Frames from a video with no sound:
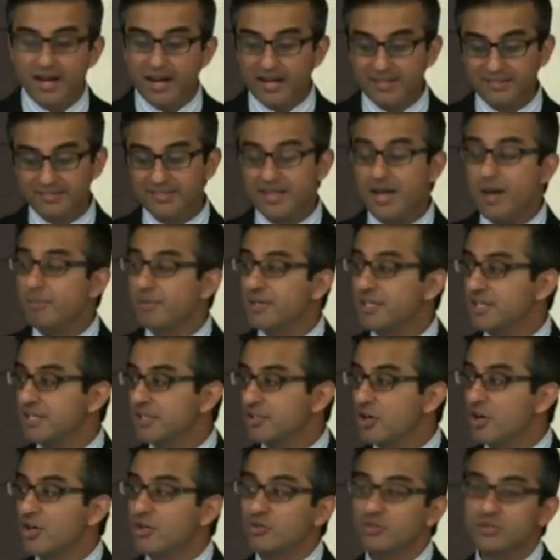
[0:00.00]
Uh,
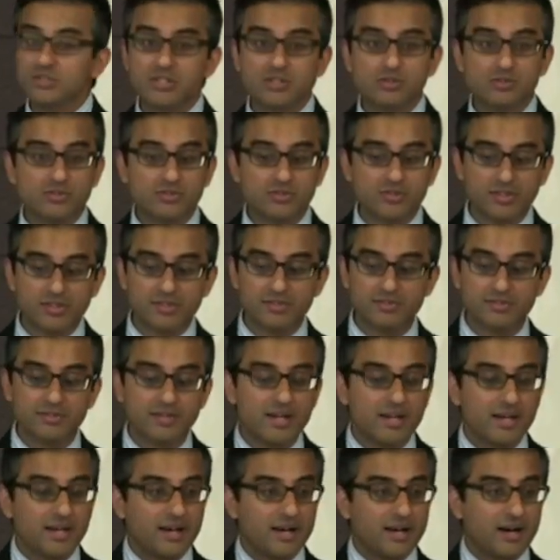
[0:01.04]
Samani not only uses
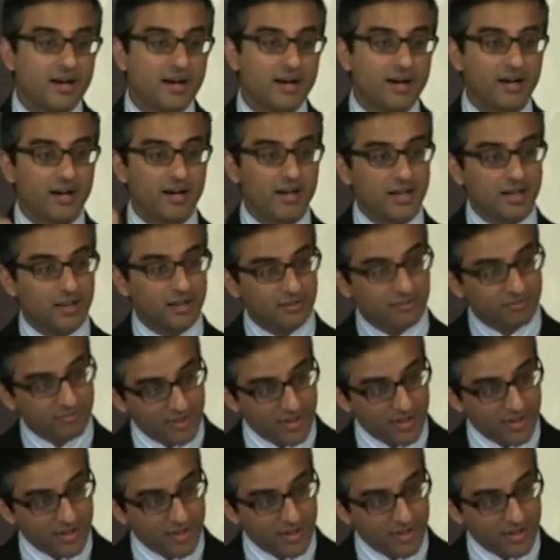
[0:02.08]
uh,